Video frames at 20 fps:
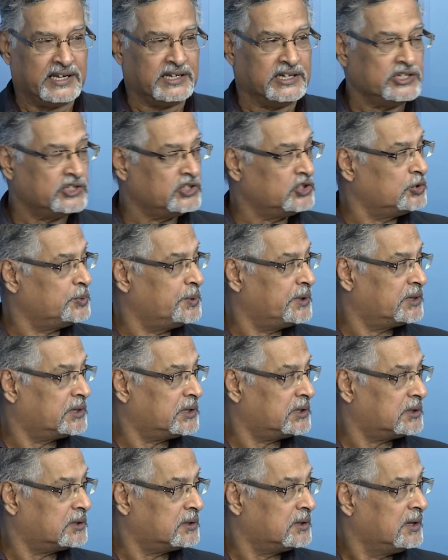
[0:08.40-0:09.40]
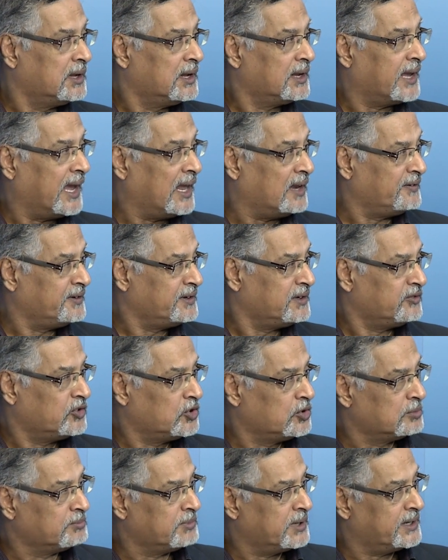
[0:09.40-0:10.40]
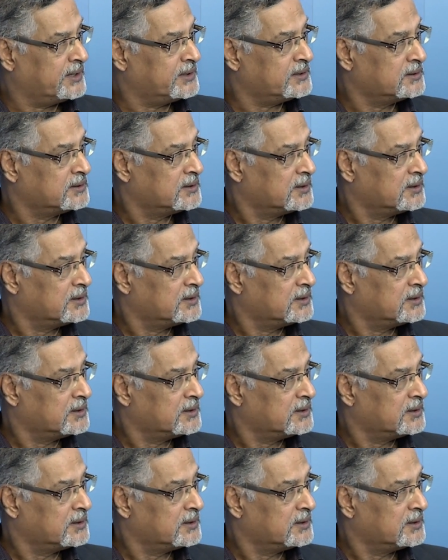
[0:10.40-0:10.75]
issue with Calvin, if you don't mind.